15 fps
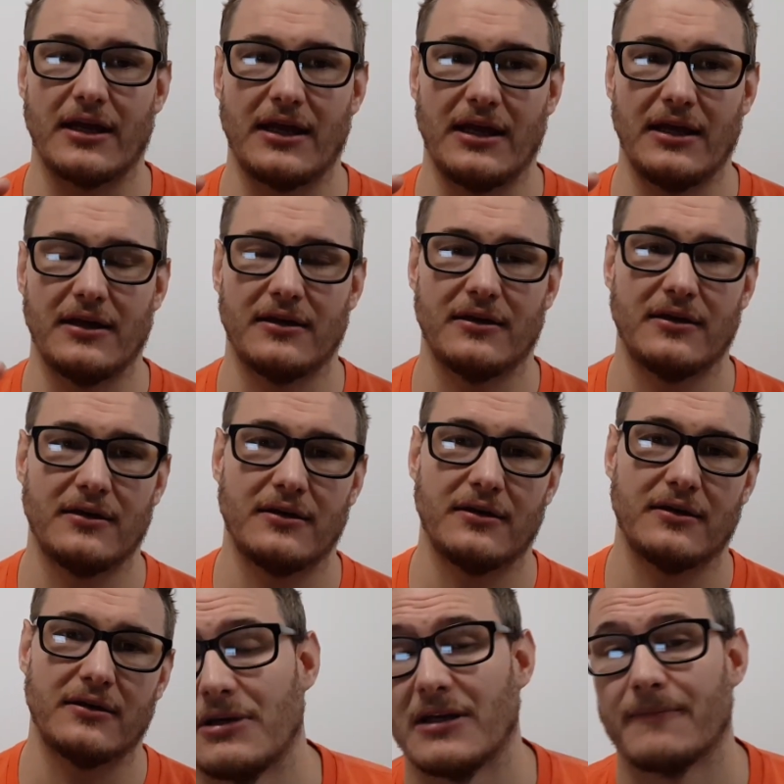
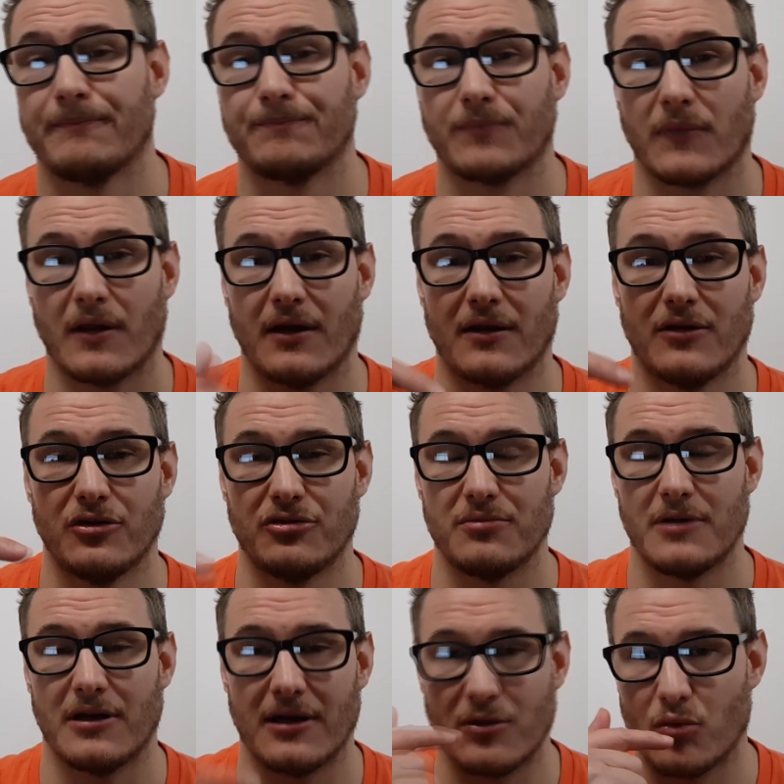in
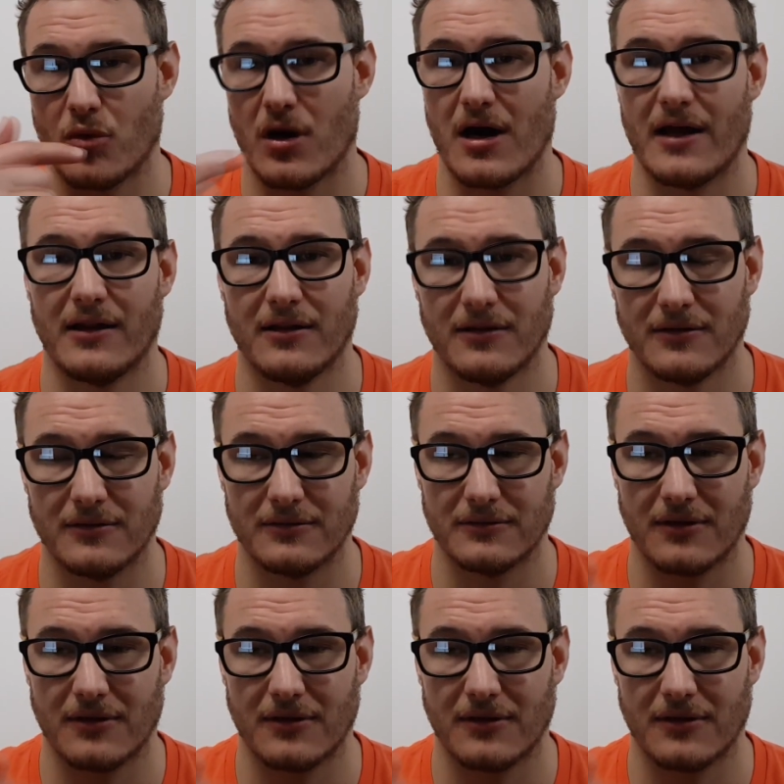glutamine and while